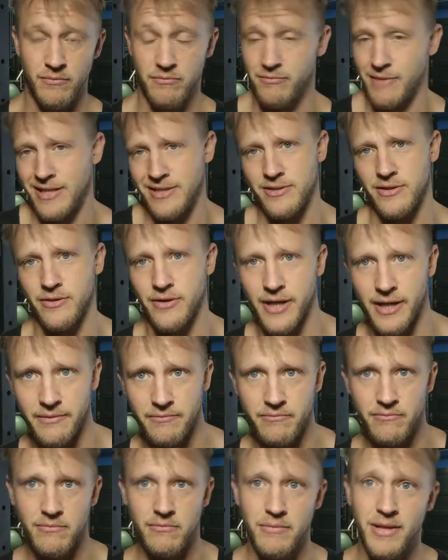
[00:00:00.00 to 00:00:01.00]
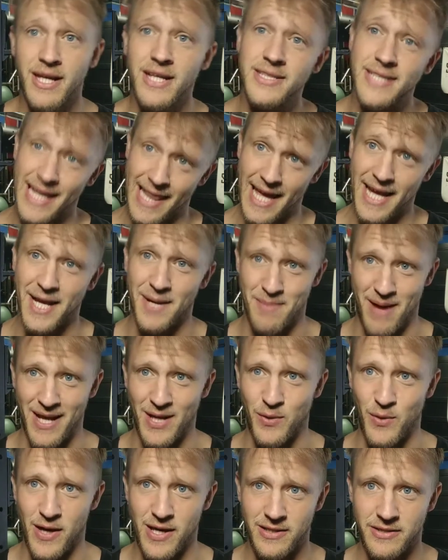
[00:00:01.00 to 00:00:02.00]
And that's all right. Because I like him
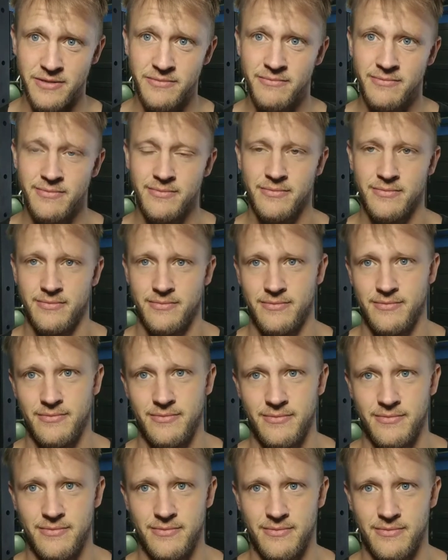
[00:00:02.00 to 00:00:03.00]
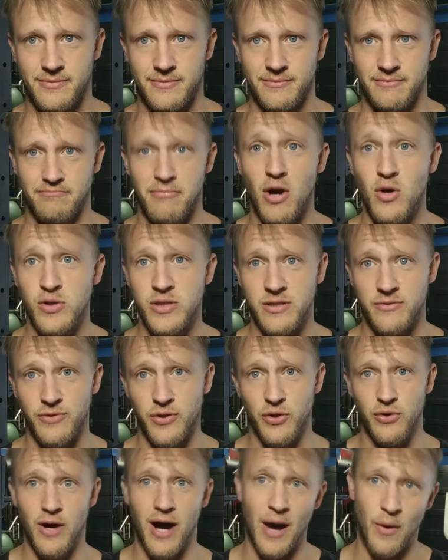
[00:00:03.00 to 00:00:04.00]
anyways. Most of
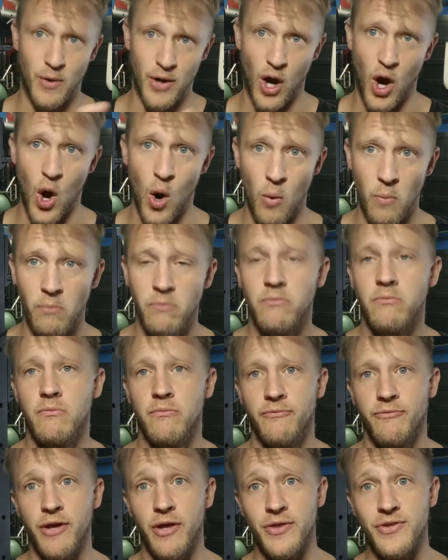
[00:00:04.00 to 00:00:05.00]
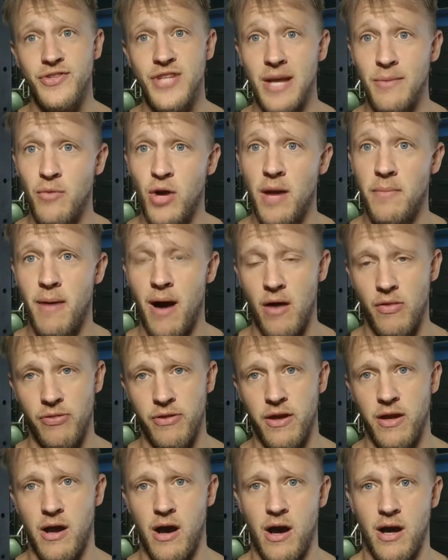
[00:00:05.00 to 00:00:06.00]
you, I would hope, feel the same way
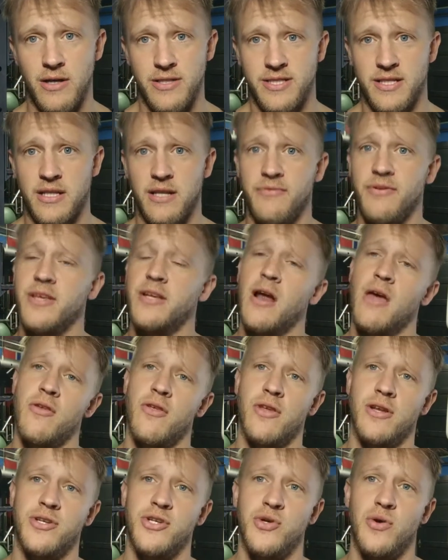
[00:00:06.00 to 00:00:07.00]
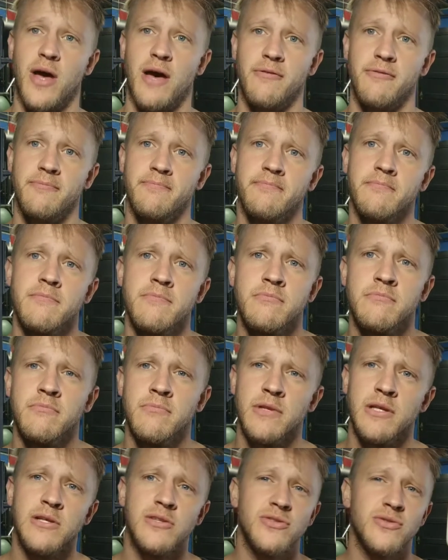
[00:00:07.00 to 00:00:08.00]
about the uh, significant other that you have.
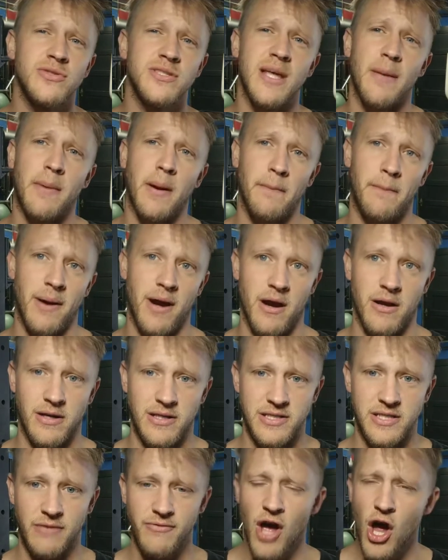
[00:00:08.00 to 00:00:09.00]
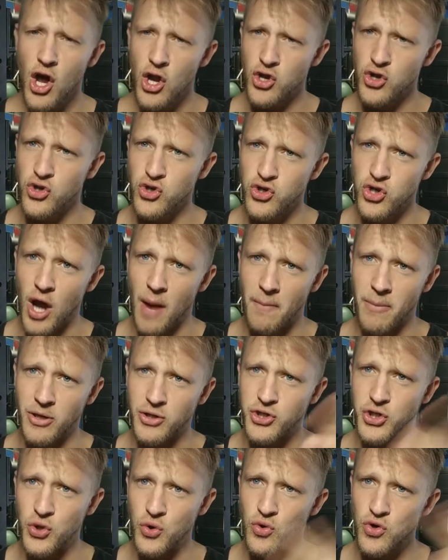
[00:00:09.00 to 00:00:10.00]
So stop comparing yourself.
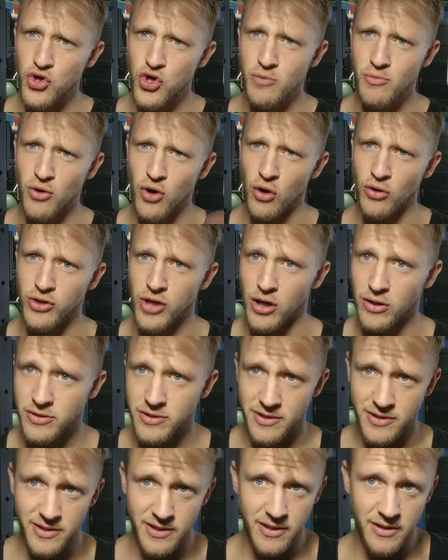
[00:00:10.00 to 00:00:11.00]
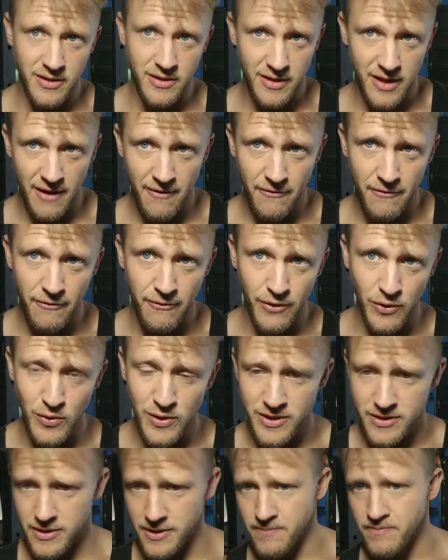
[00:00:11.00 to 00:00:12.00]
Number two, numero dos. You see, look at that
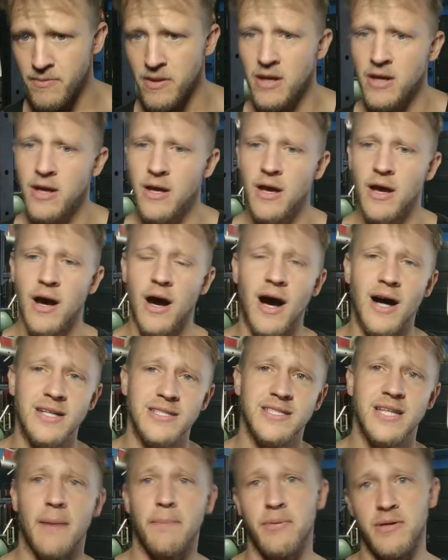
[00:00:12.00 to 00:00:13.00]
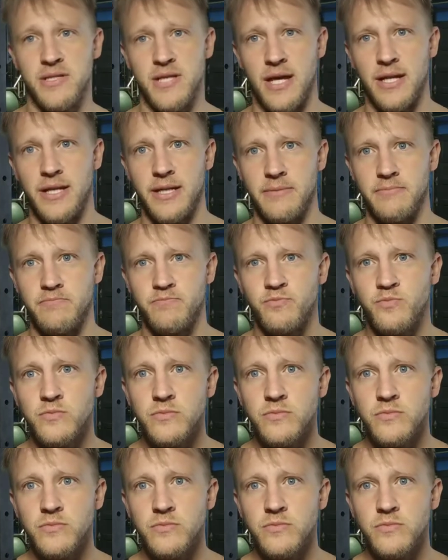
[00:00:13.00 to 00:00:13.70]
fluency. Uh, stop pretending.